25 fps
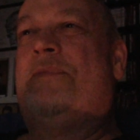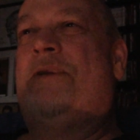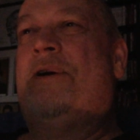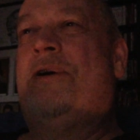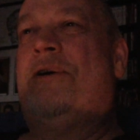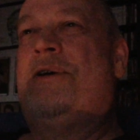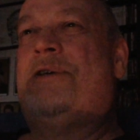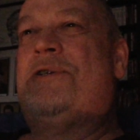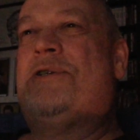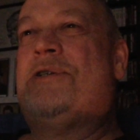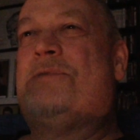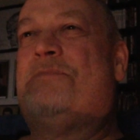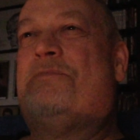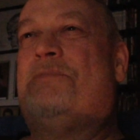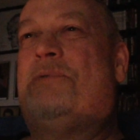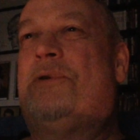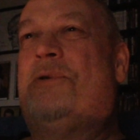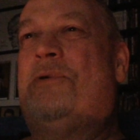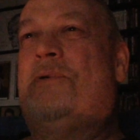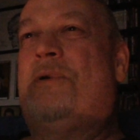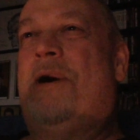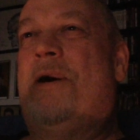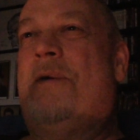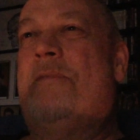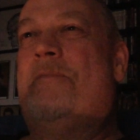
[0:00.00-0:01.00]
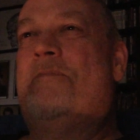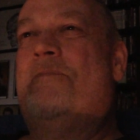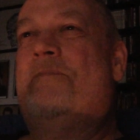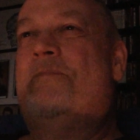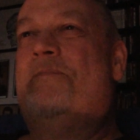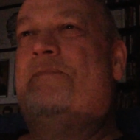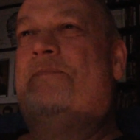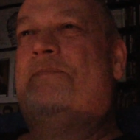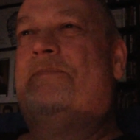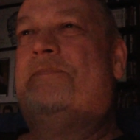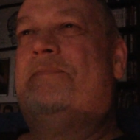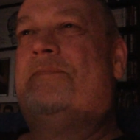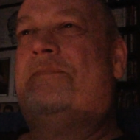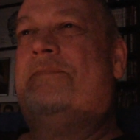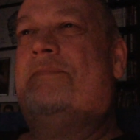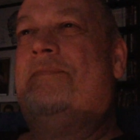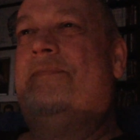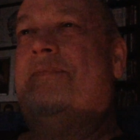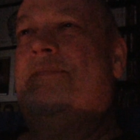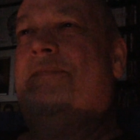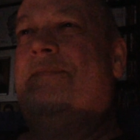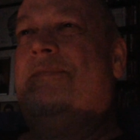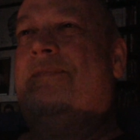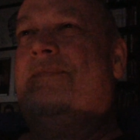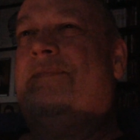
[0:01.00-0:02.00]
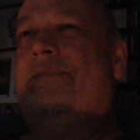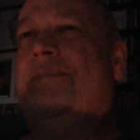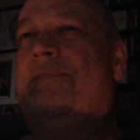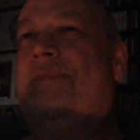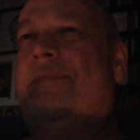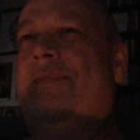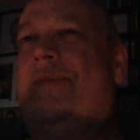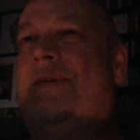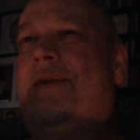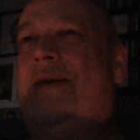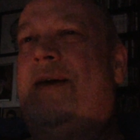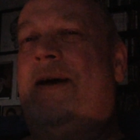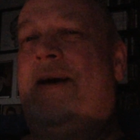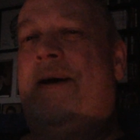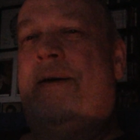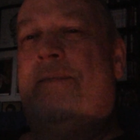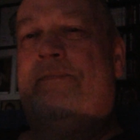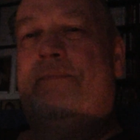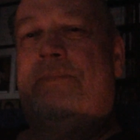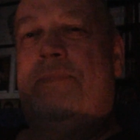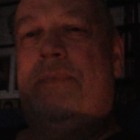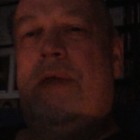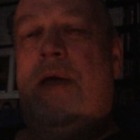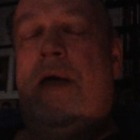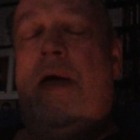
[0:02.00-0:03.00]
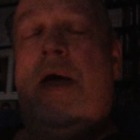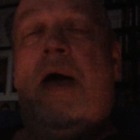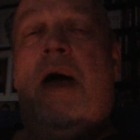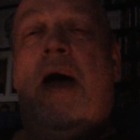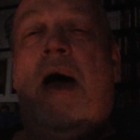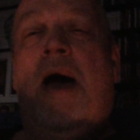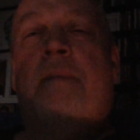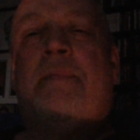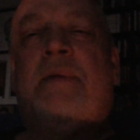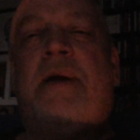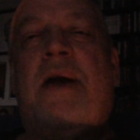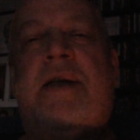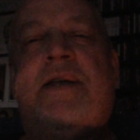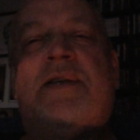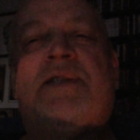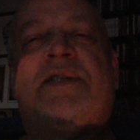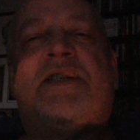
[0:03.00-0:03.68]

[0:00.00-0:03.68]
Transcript: There, he just blew up. Yeah. I'm kind of